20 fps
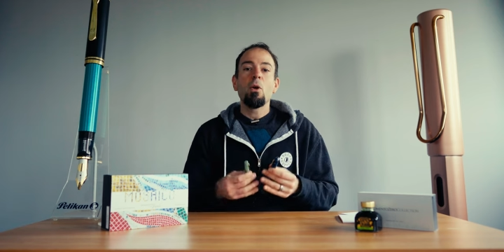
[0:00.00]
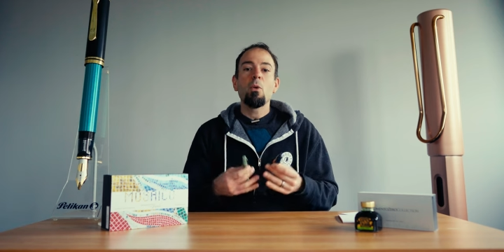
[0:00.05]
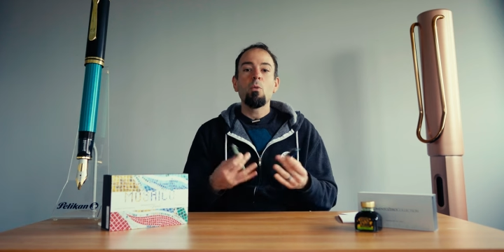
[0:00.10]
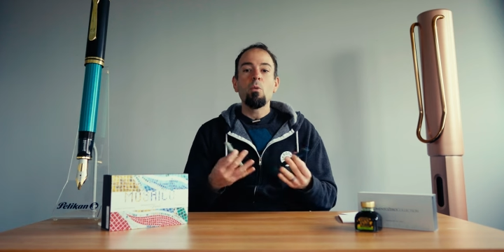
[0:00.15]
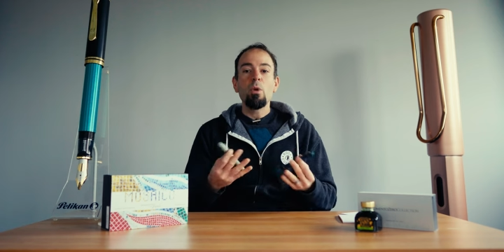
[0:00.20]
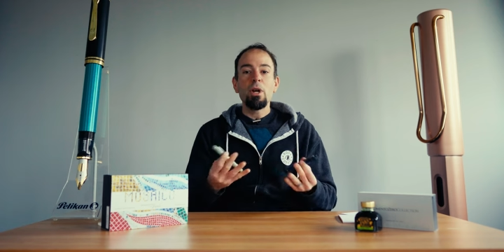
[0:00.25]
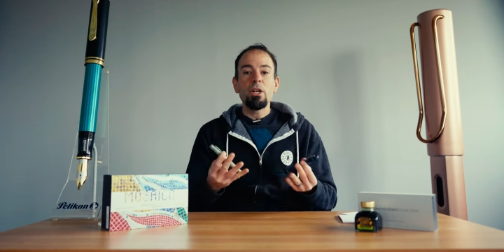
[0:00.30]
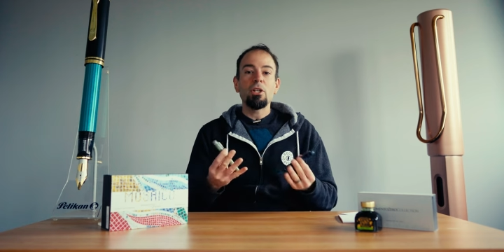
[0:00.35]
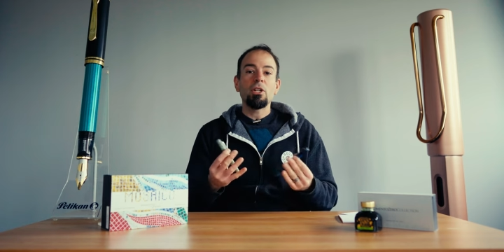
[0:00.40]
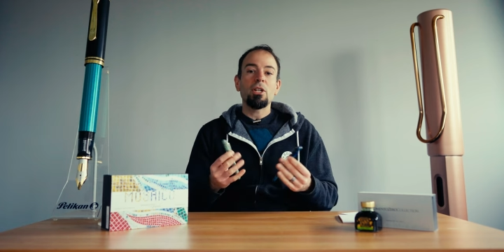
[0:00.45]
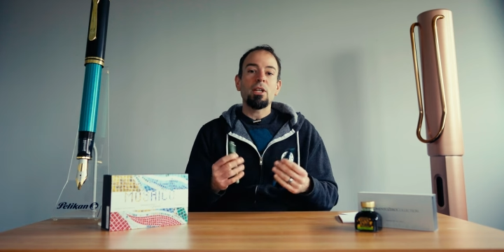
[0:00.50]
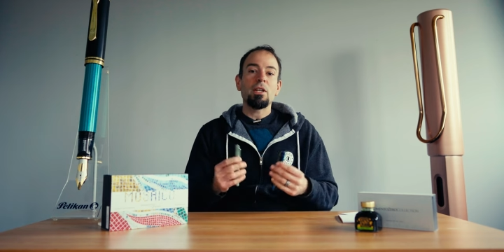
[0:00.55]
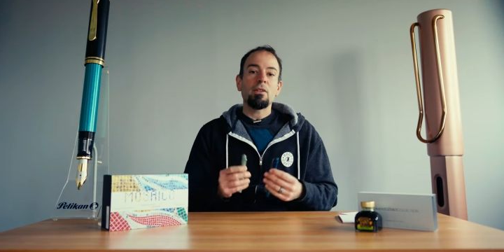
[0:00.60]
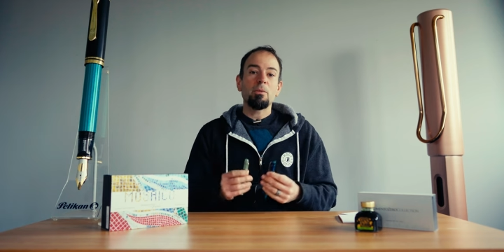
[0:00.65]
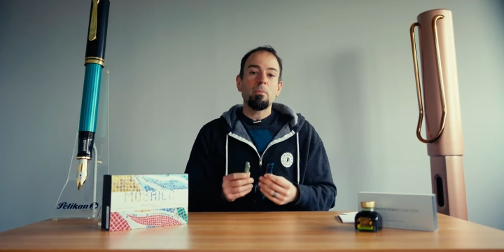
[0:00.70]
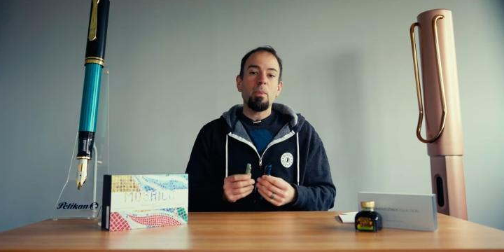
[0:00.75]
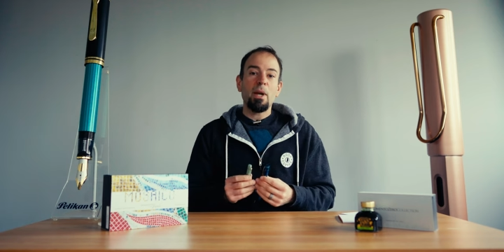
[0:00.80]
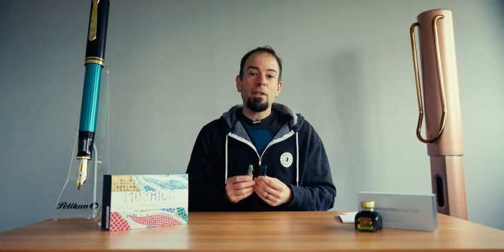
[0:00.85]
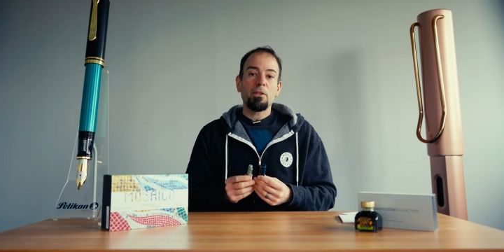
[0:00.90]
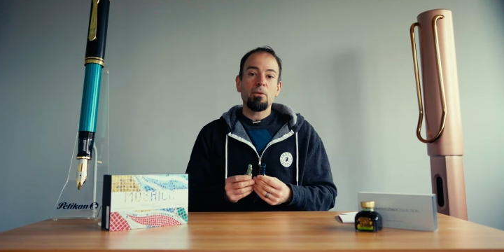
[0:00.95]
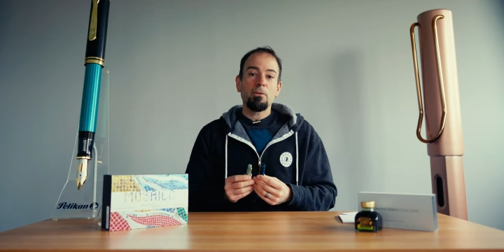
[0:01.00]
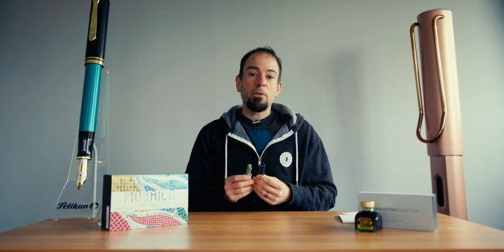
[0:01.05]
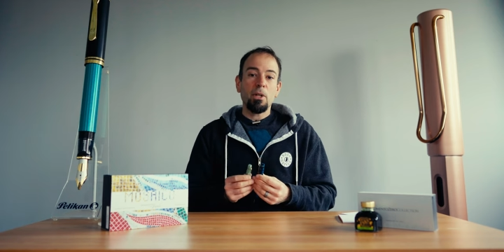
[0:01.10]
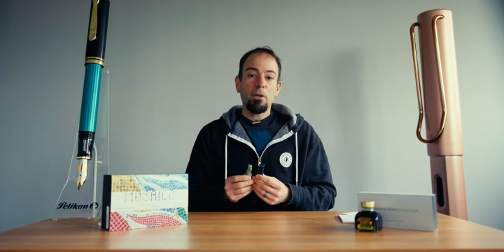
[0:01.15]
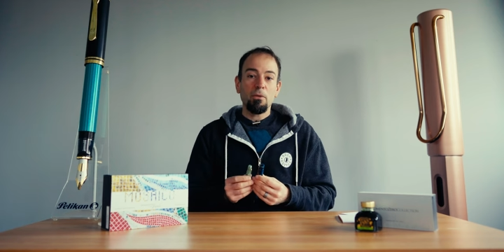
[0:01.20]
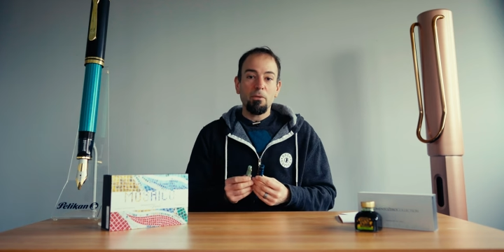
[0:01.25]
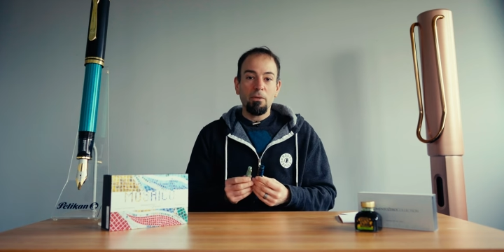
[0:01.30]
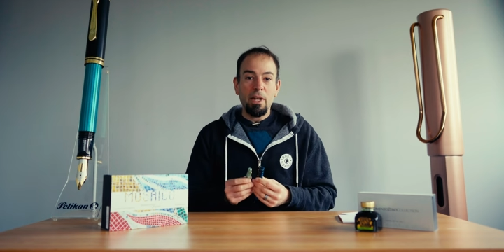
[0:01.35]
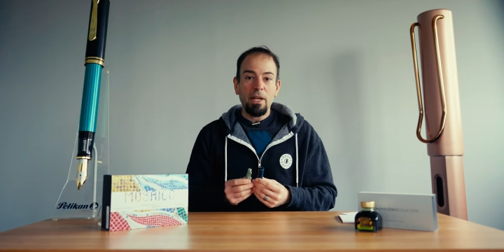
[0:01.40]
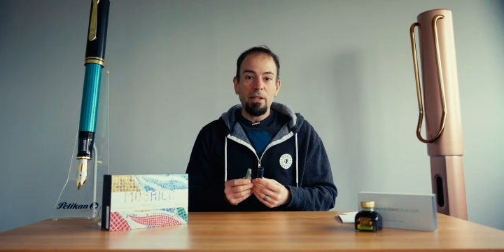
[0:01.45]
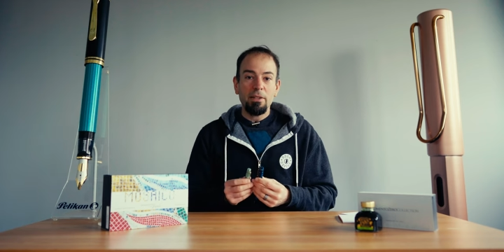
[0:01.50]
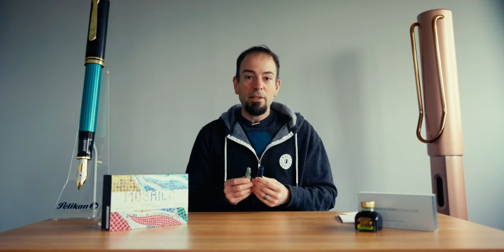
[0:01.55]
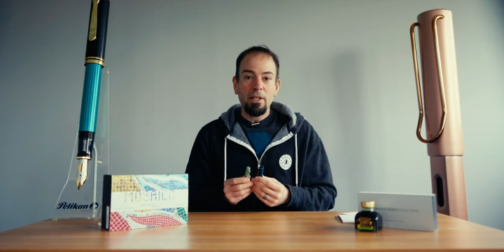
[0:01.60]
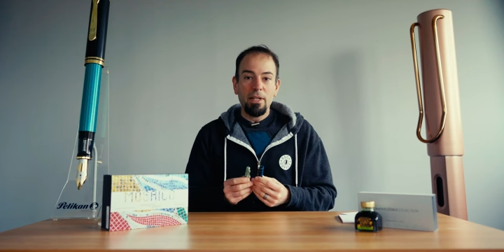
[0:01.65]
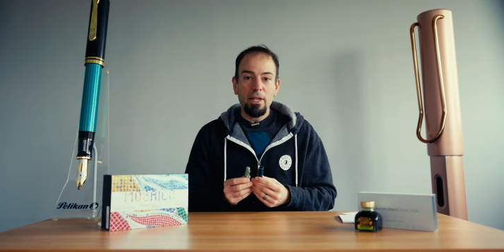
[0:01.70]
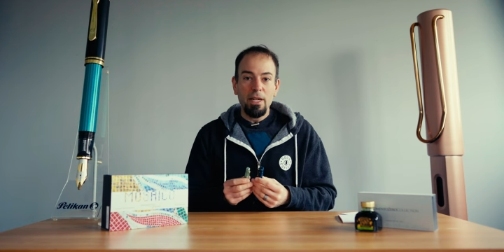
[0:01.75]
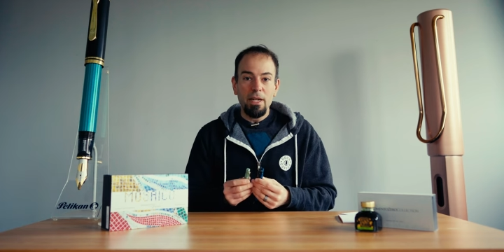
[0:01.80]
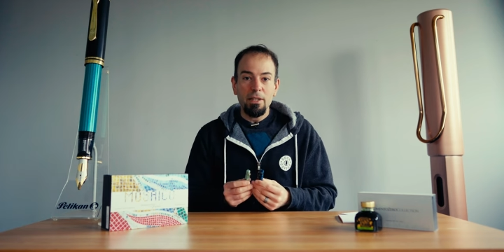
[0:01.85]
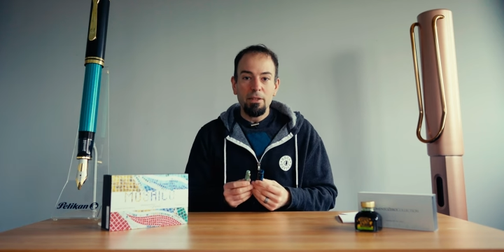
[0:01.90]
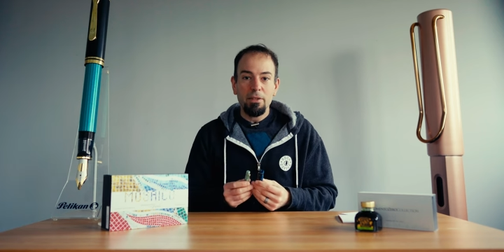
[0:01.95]
which is best for your
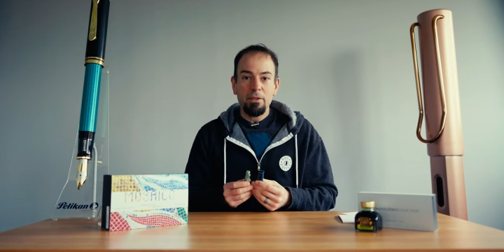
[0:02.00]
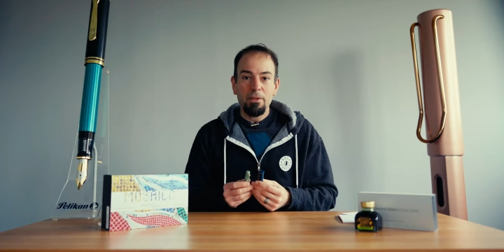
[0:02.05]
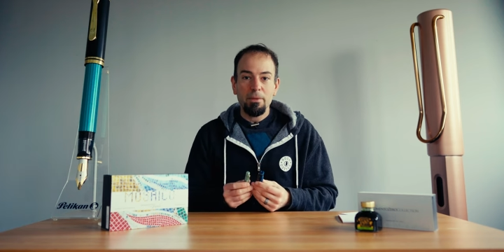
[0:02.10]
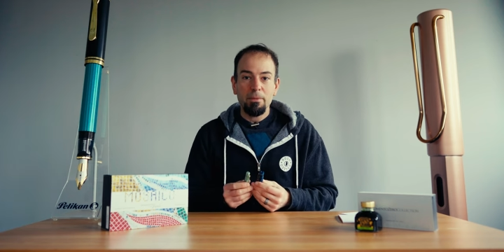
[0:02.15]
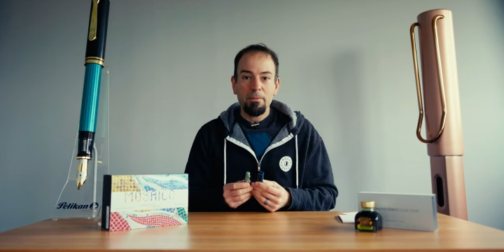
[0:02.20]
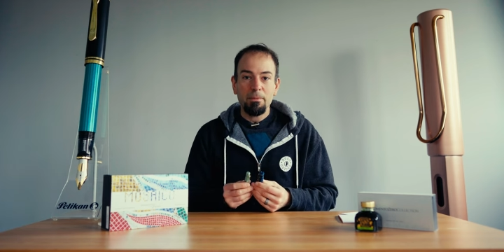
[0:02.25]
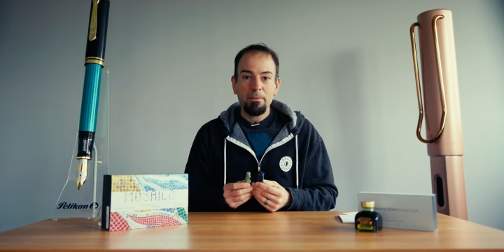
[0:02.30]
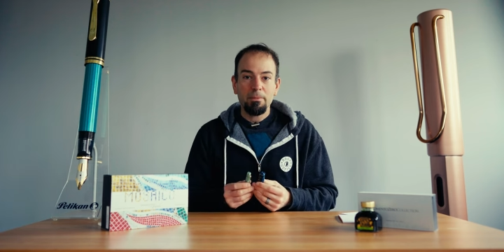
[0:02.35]
flexing needs.